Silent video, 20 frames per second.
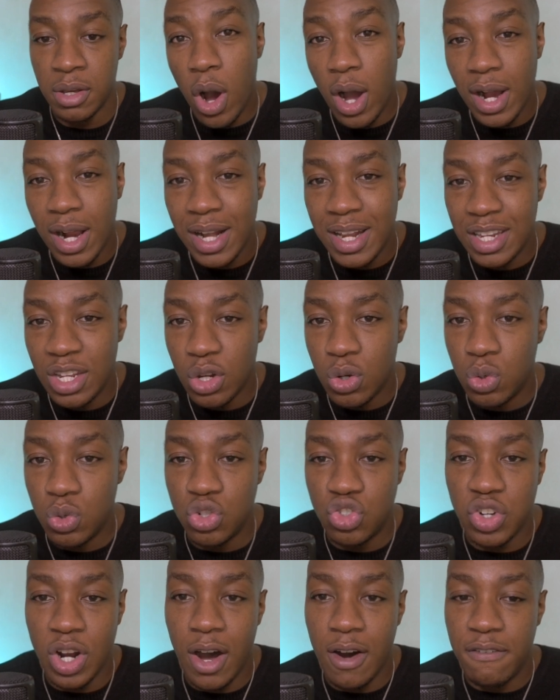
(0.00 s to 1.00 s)
One
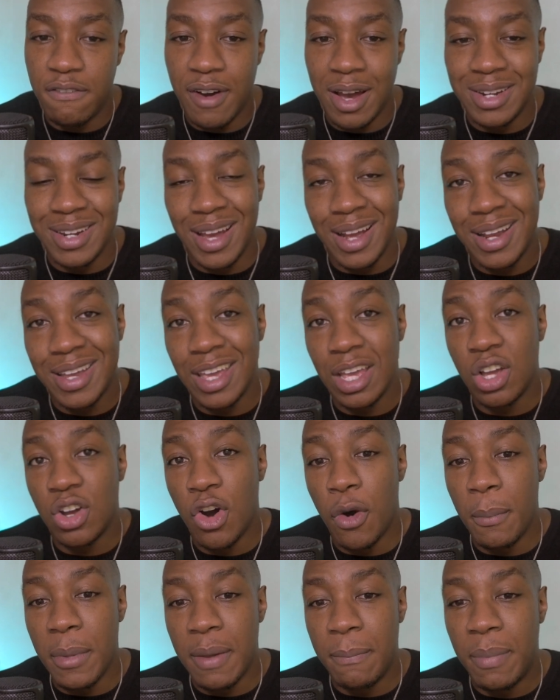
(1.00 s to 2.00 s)
clinical trial found that
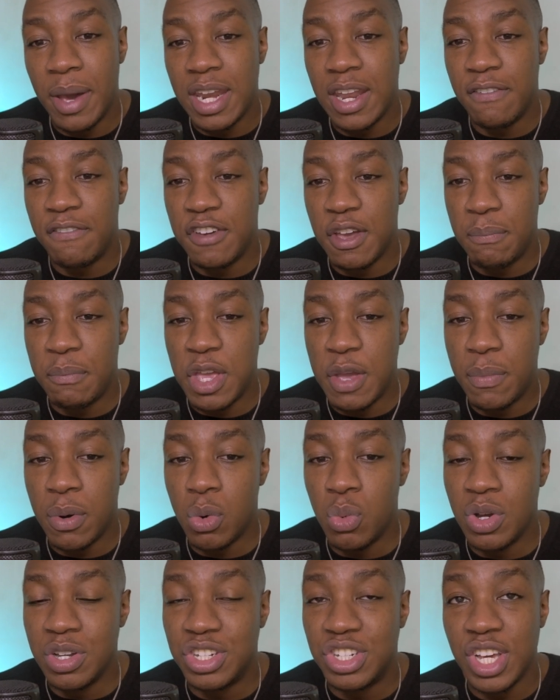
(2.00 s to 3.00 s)
ginkgo may benefit
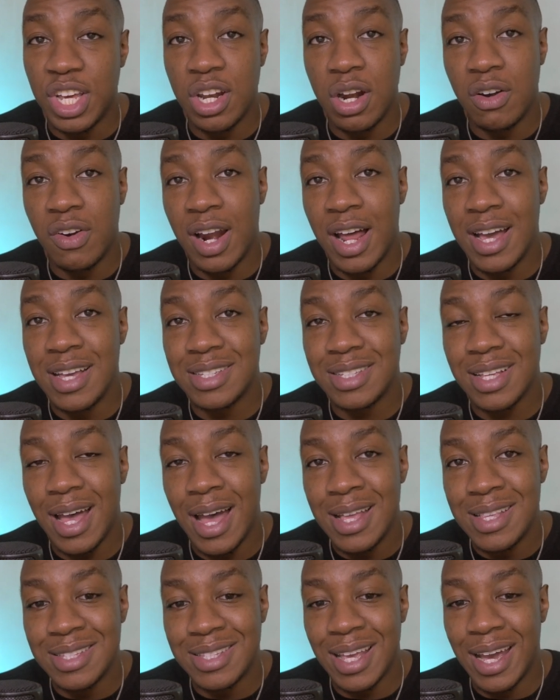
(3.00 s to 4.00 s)
people with
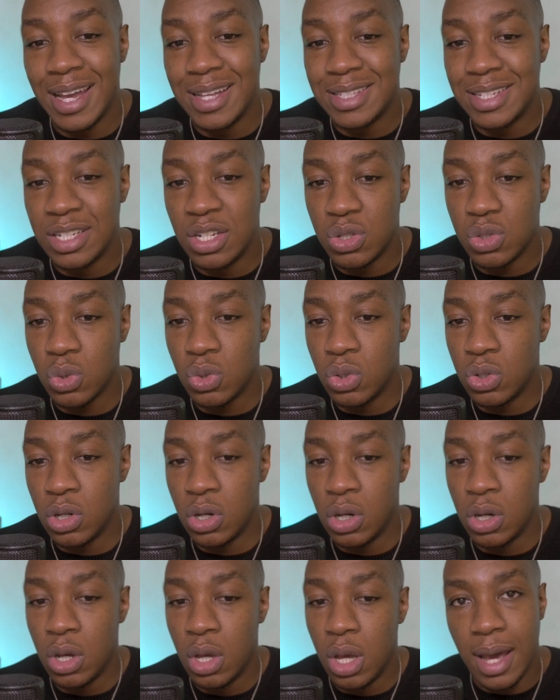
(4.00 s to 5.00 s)
generalized anxiety
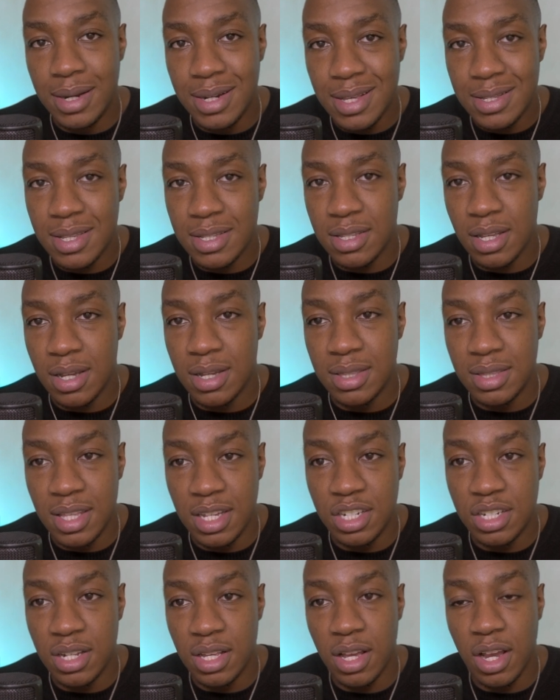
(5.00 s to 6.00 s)
disorder, and this is a
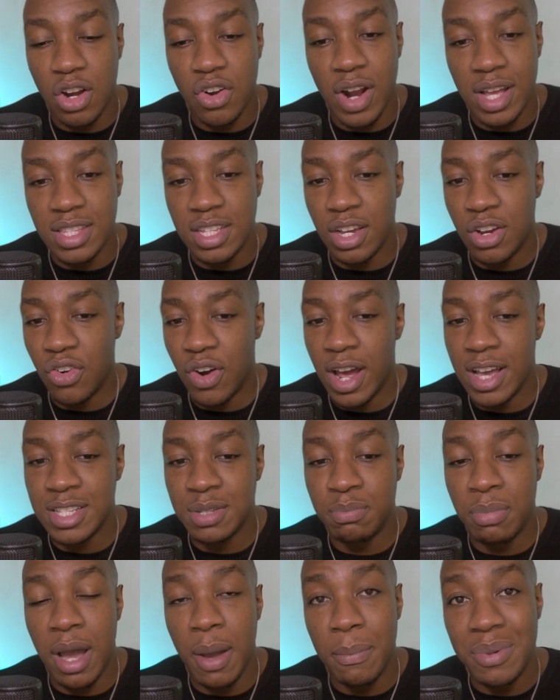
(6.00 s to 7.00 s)
condition
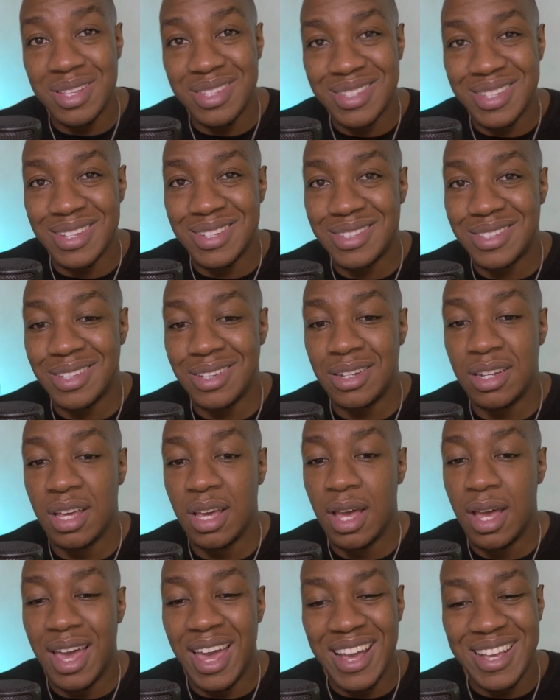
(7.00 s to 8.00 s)
categorized by
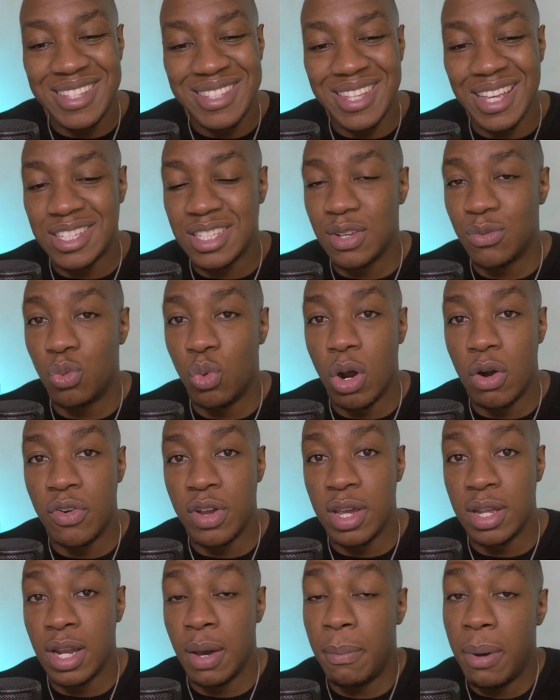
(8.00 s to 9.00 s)
persistent excessive
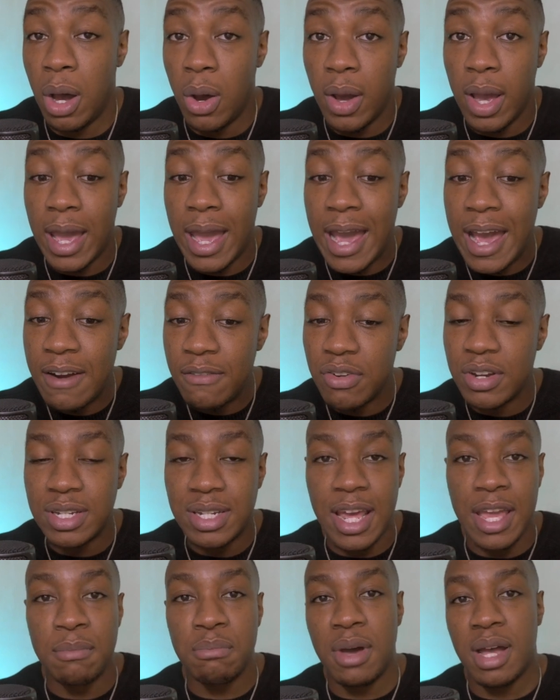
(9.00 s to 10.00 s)
worrying about
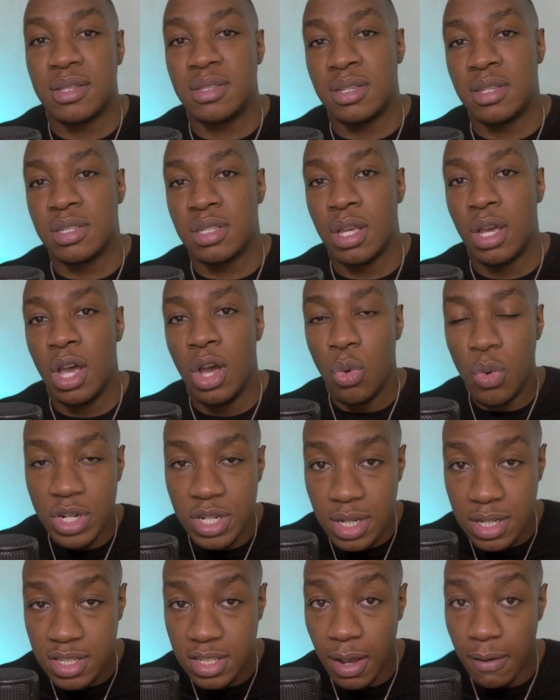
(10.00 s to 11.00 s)
everyday matters,
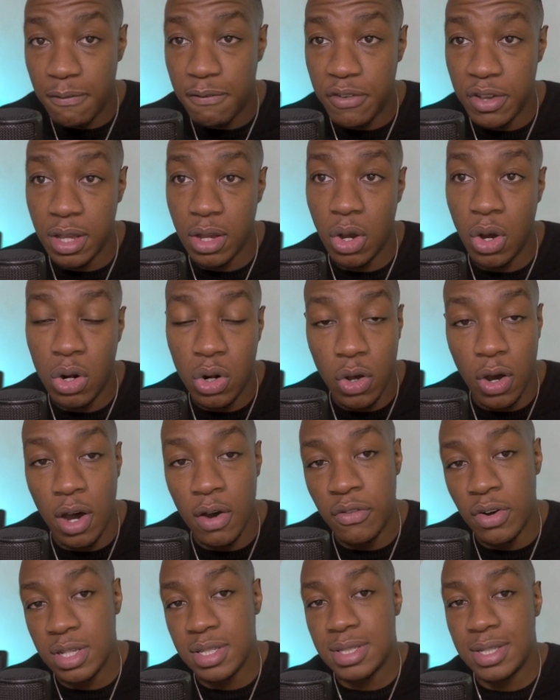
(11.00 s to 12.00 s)
which is something a
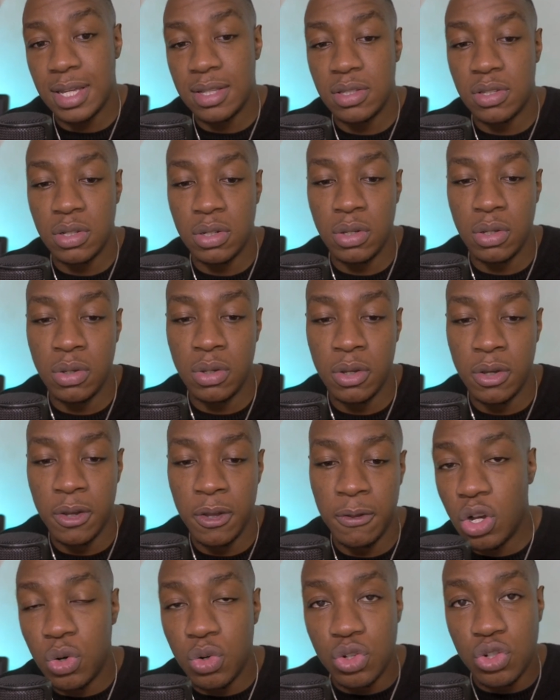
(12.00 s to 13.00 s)
lot of us tend to do.
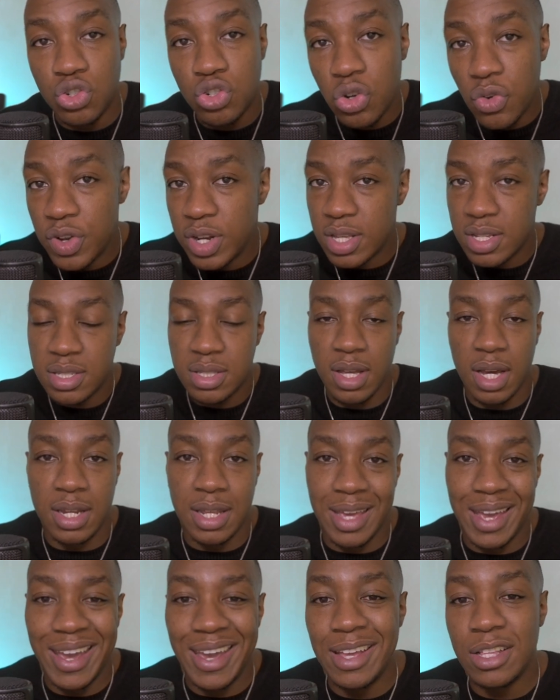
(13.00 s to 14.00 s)
So during this
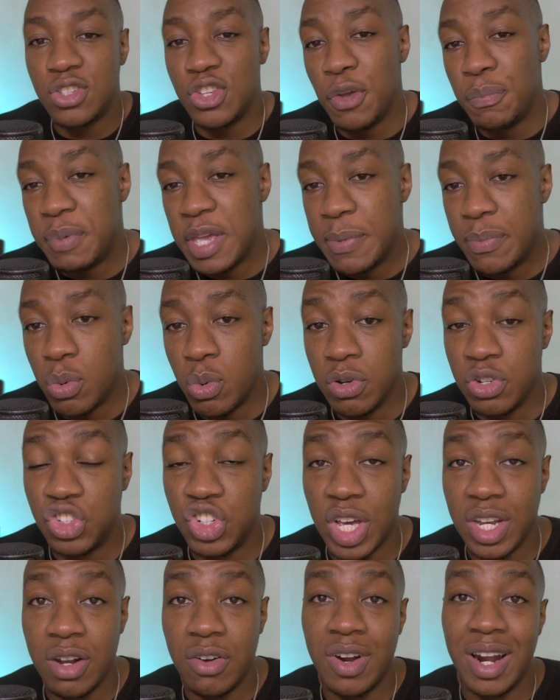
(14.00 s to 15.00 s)
study, 82 people
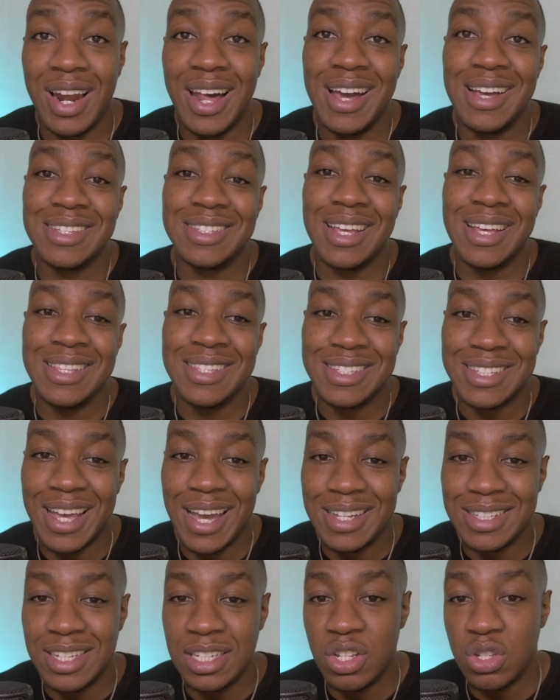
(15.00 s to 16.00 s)
with generalized
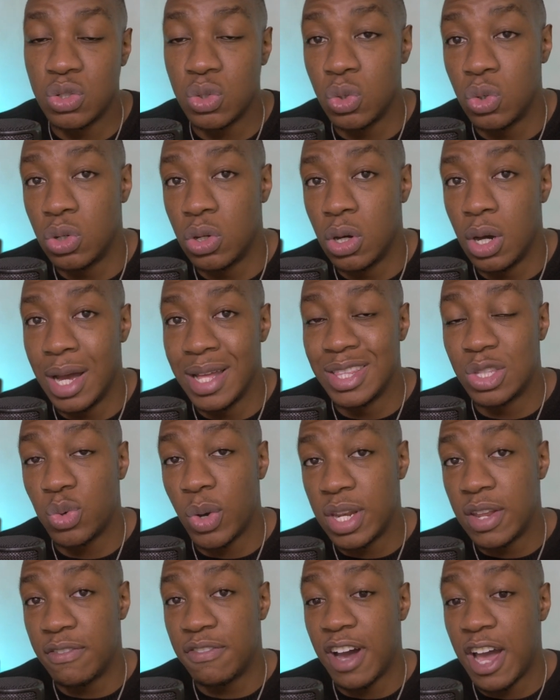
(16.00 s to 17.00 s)
anxiety disorder
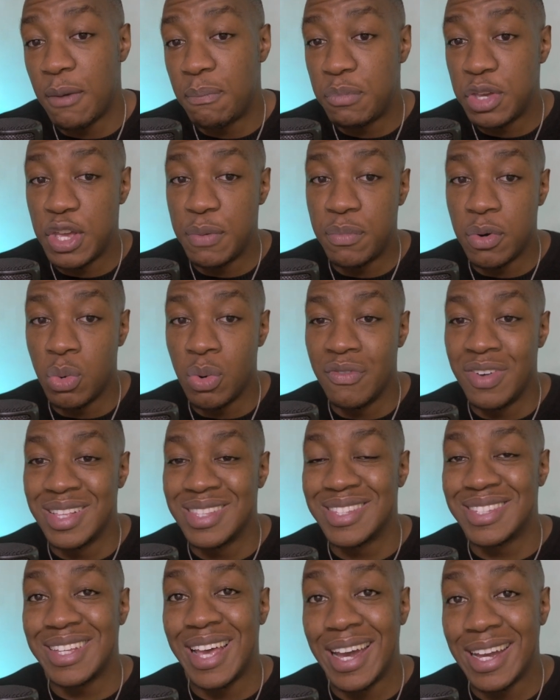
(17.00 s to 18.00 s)
and 25 people
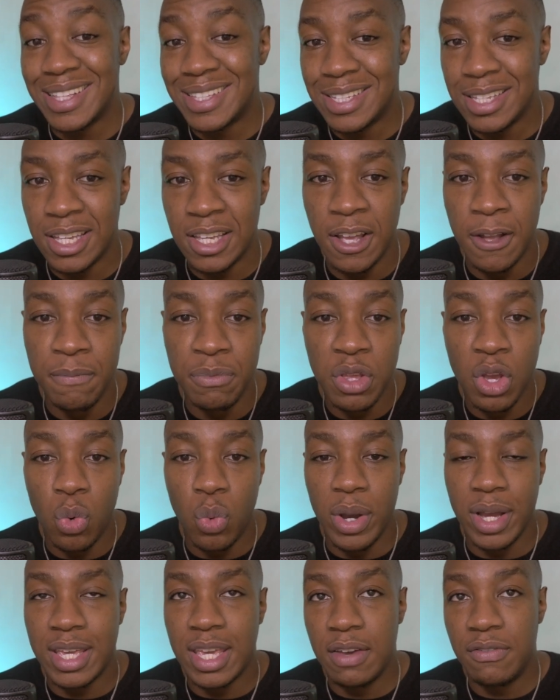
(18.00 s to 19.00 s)
with anxiety
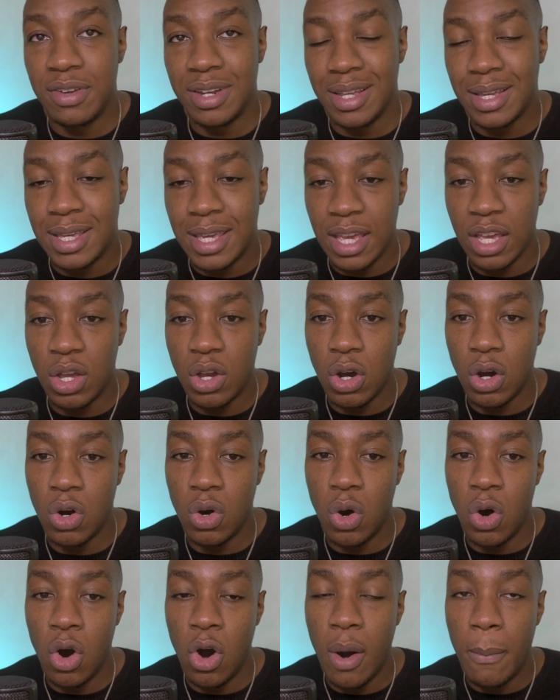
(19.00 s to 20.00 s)
were given
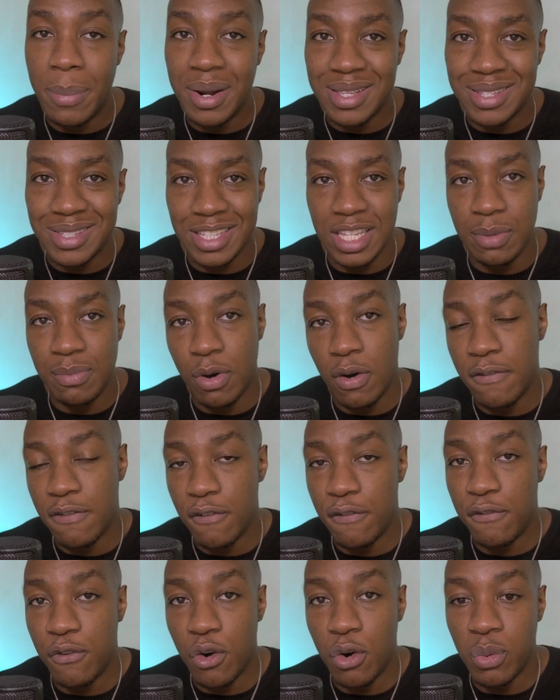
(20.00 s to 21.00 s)
ginkgo or a placebo
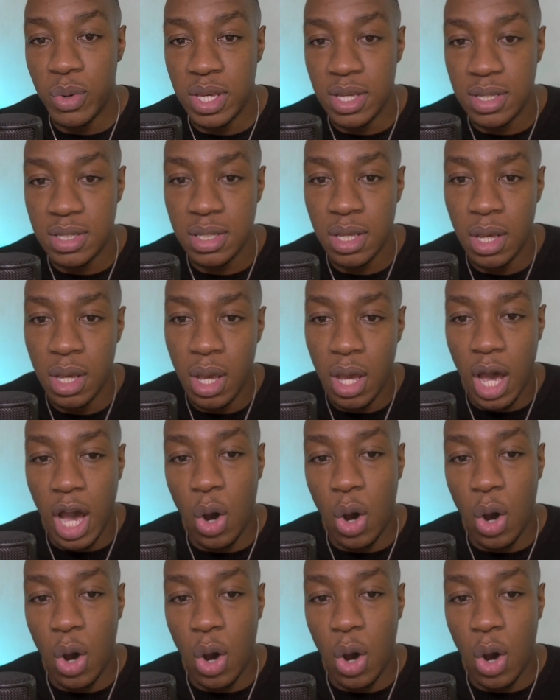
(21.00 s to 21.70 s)
for 4 weeks.